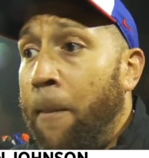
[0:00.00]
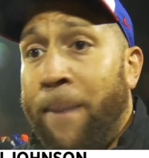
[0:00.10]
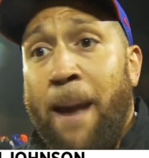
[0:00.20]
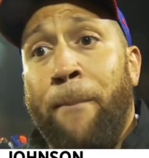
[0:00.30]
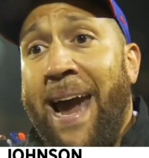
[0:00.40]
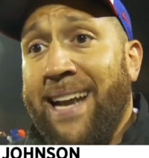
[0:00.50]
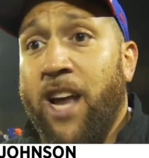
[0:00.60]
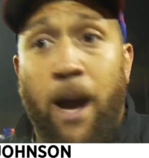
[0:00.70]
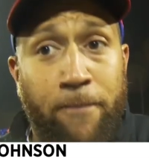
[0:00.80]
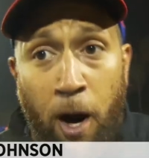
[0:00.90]
being
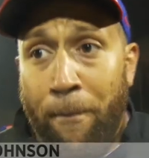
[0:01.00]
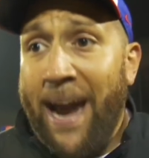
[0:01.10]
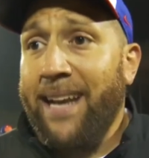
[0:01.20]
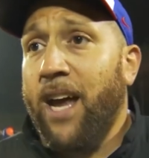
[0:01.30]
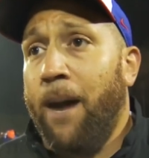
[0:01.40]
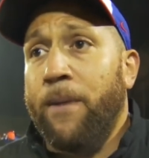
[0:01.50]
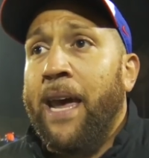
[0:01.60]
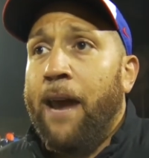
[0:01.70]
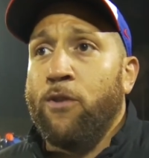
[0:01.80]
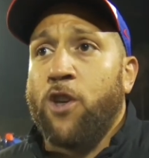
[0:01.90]
banged up, they're banged up.
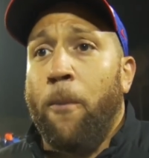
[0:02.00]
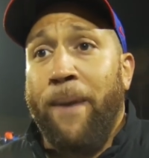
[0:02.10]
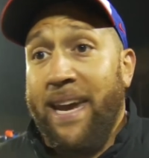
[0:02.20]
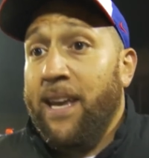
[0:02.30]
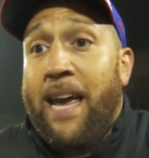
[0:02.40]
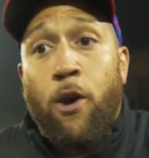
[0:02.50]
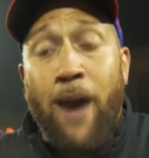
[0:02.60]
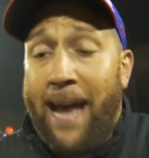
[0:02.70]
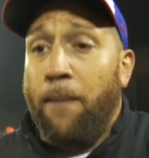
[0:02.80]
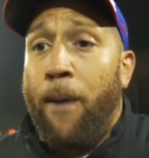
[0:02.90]
It was going to be who
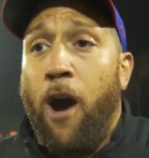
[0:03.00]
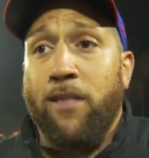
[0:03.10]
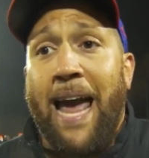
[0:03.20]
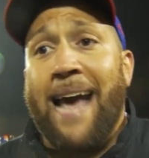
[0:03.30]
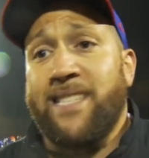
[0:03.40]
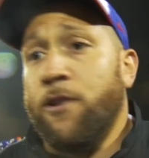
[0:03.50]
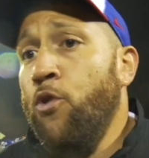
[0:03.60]
had the ball last and